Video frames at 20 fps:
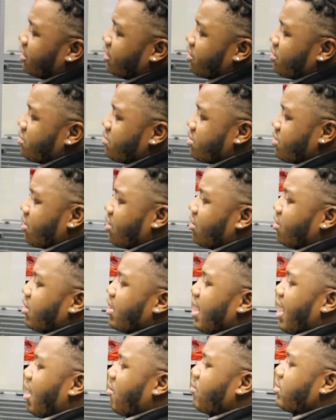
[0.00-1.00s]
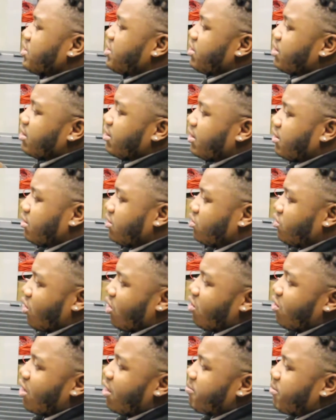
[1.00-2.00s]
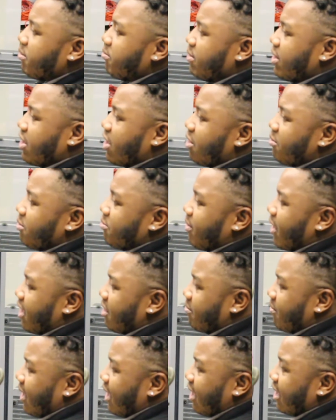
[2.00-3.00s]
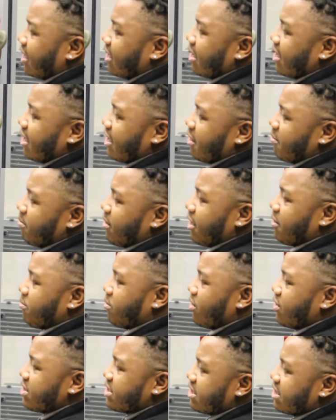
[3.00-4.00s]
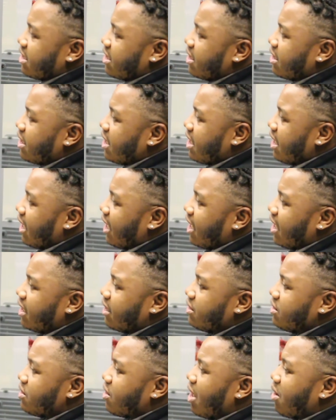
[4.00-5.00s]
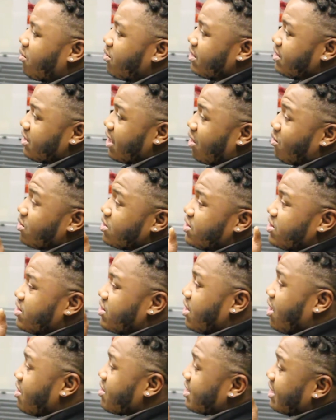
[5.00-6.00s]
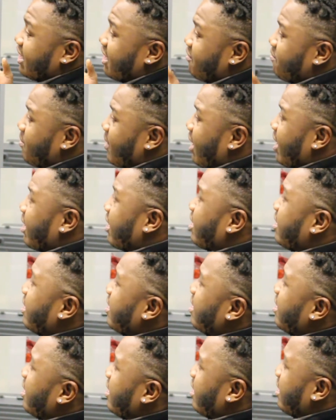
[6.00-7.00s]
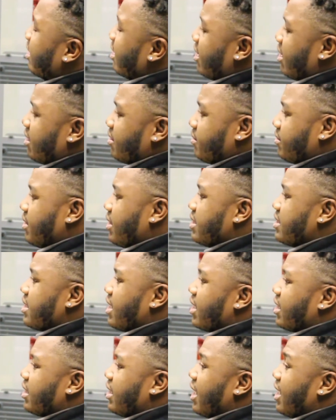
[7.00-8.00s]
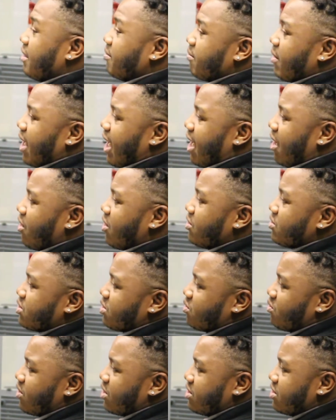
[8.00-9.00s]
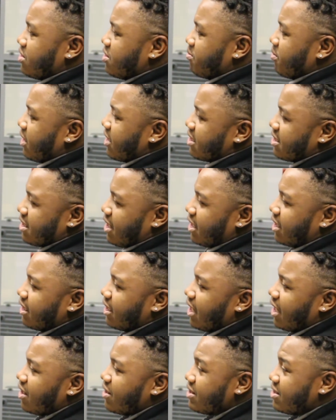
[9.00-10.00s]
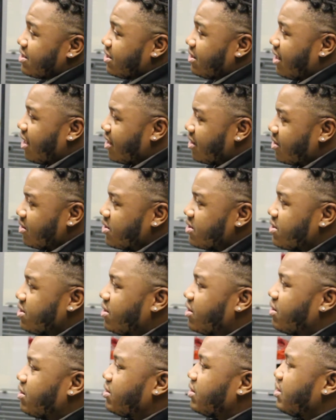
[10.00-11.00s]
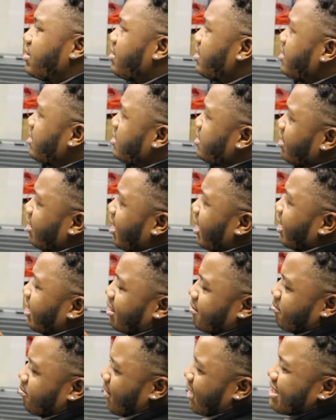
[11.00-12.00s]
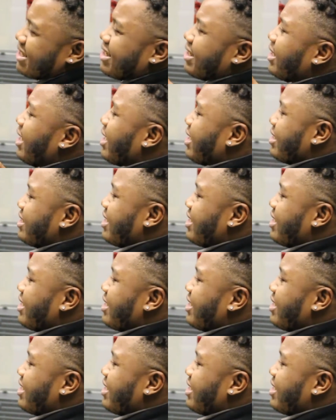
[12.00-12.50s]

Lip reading: in you, so I want you to grow up and become a better man, a better person, and you know, I want you to also give back. Gotcha. Exactly, and I also want you to be a shining light unto others. You know, so like basically like a